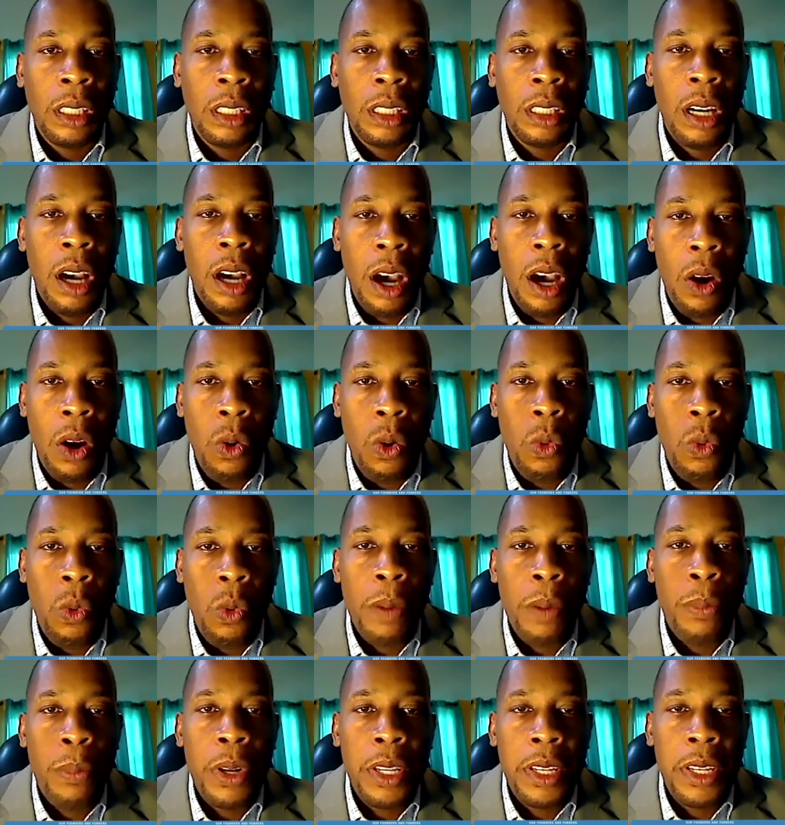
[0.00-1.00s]
How we
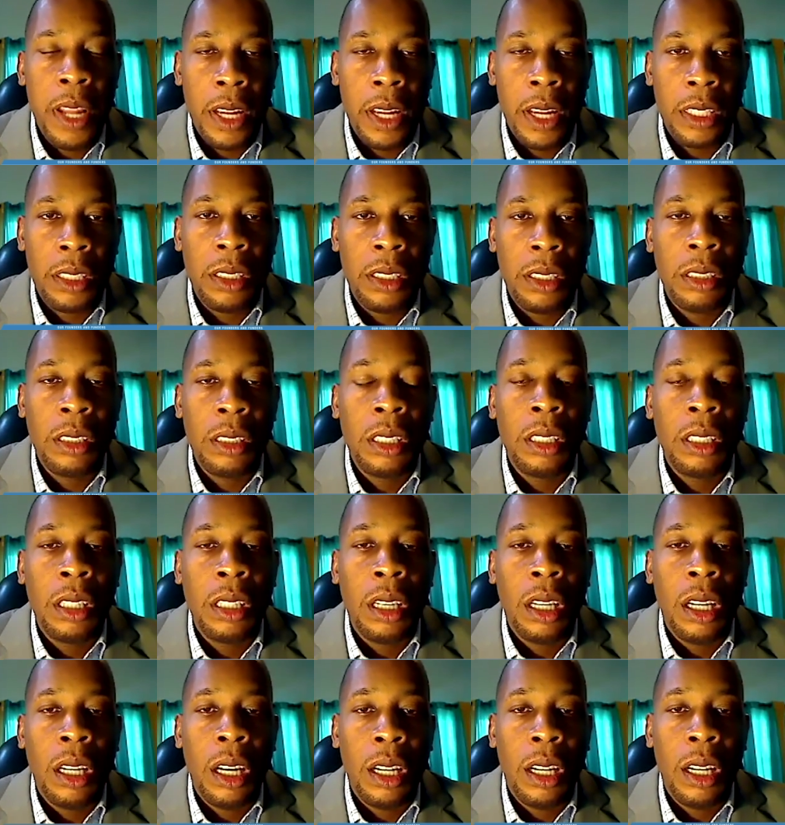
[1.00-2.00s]
protect
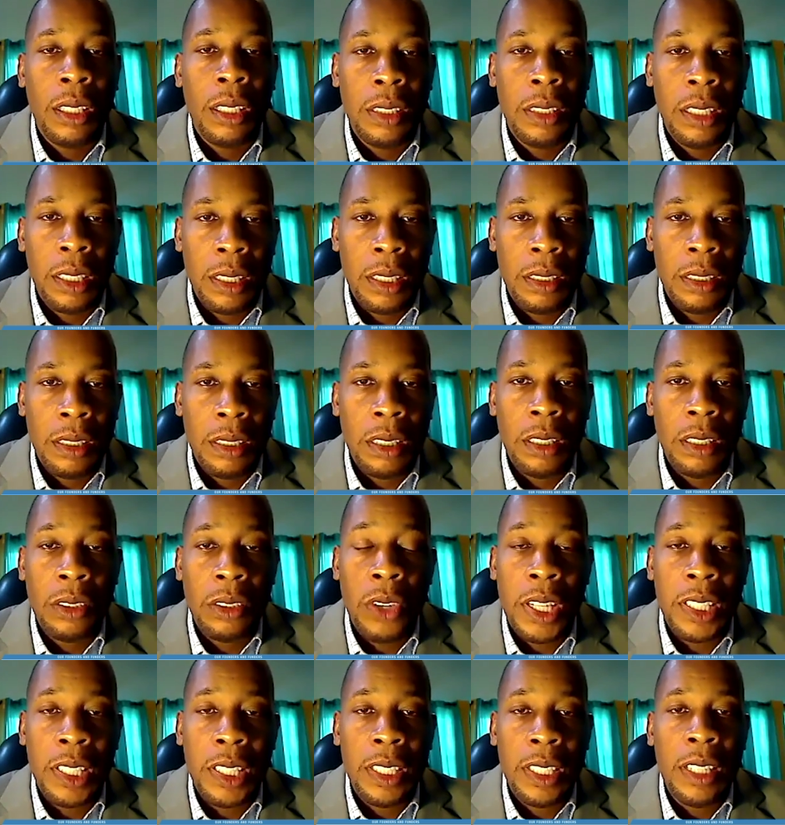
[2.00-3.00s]
our citizens,
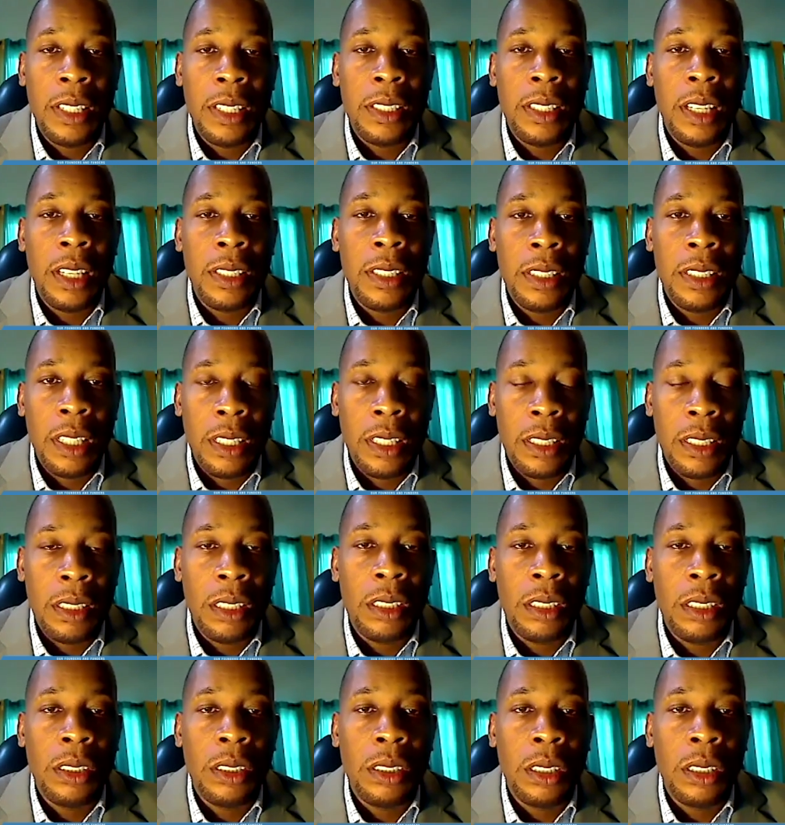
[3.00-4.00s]
residents and
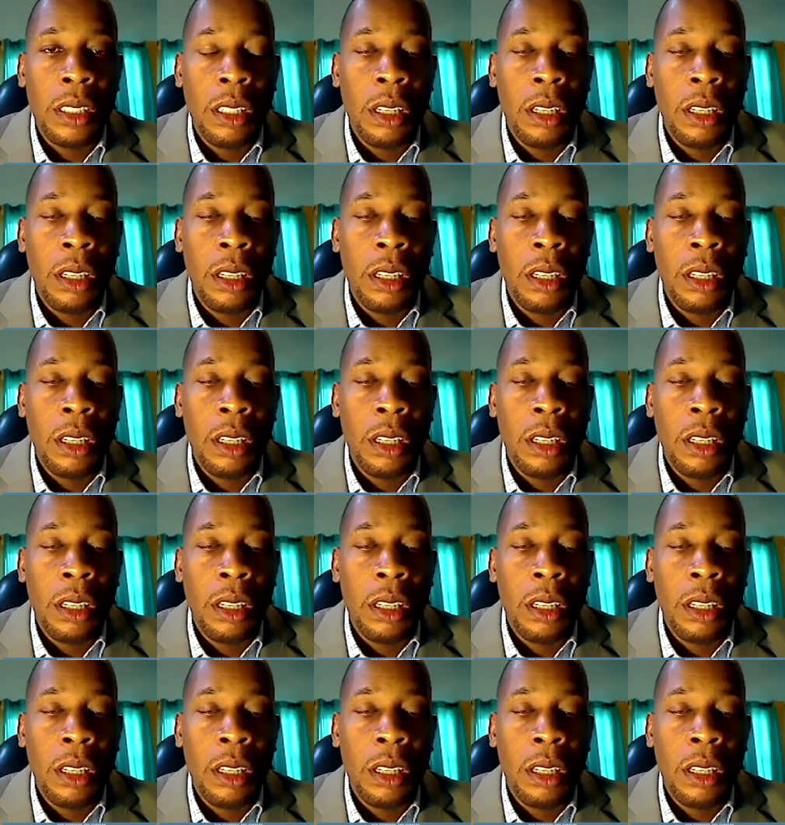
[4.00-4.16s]
citizens